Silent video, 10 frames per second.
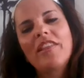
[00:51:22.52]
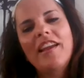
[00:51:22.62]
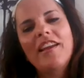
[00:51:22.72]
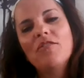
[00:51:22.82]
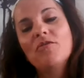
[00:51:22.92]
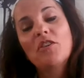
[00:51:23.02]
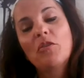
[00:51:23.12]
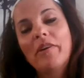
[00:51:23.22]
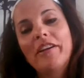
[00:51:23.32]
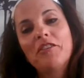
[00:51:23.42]
Well, thank you
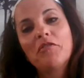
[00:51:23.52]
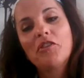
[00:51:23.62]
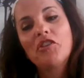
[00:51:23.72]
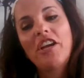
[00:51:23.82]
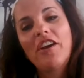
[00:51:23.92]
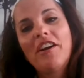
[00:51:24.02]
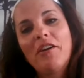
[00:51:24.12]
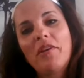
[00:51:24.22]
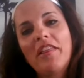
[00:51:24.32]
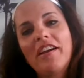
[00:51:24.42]
so much for
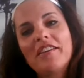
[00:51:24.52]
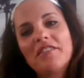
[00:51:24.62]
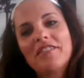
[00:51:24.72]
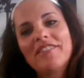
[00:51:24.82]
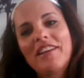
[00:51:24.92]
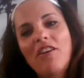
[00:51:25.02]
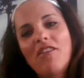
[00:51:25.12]
sharing with us